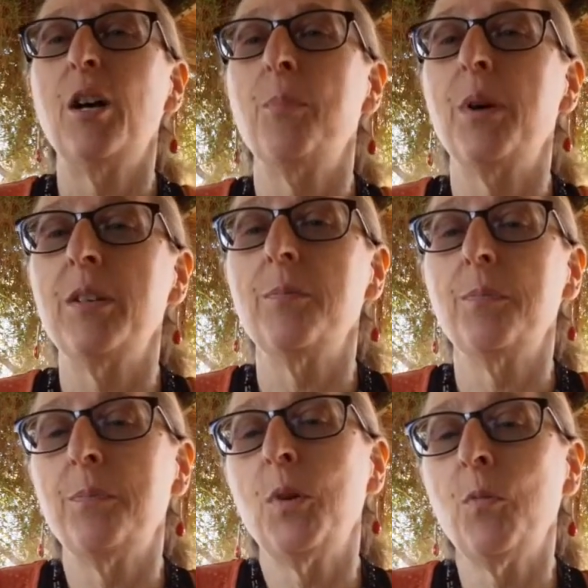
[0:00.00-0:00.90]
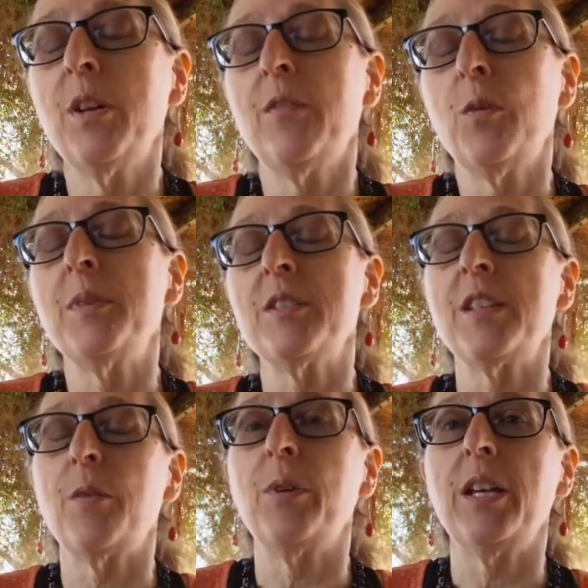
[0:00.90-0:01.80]
but one of them is
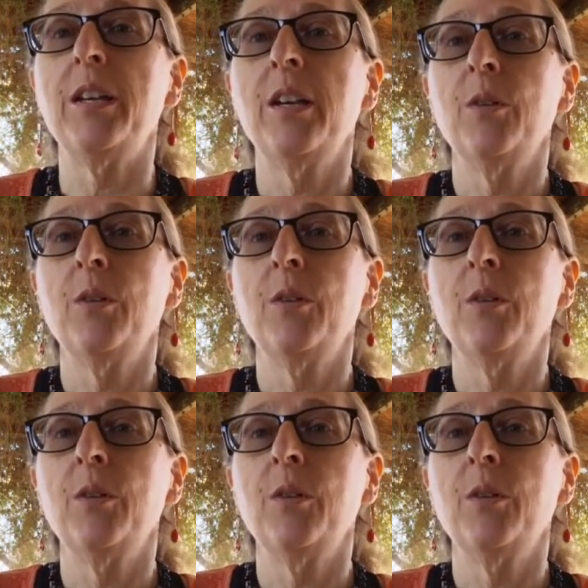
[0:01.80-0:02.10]
that we